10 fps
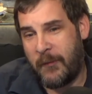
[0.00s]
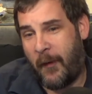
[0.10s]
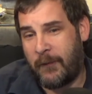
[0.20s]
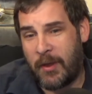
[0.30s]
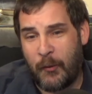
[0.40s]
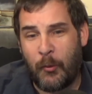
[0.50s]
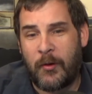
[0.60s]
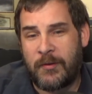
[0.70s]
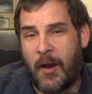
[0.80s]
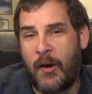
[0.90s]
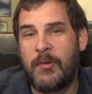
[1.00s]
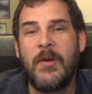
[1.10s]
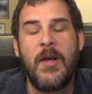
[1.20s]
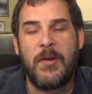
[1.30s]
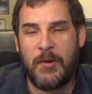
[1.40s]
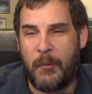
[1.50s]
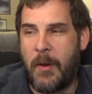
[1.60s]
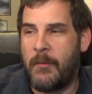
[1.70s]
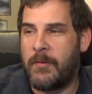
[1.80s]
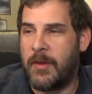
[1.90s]
If everything works out, you'll
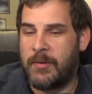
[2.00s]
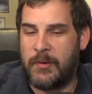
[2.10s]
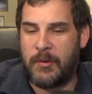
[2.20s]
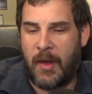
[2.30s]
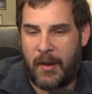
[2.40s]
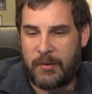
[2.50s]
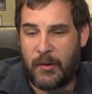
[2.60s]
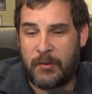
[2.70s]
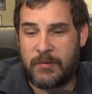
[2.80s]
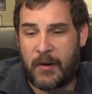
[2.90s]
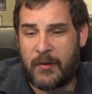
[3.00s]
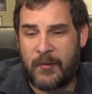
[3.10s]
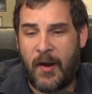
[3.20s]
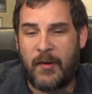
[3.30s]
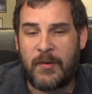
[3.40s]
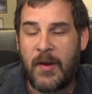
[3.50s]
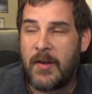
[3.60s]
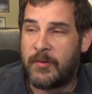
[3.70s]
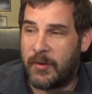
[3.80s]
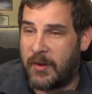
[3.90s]
be able to do that. So stick around
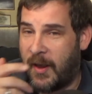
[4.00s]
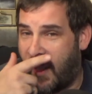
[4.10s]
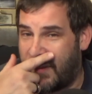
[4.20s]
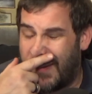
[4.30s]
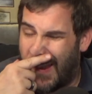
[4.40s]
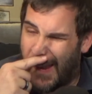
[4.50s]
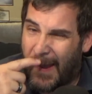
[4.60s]
to the end.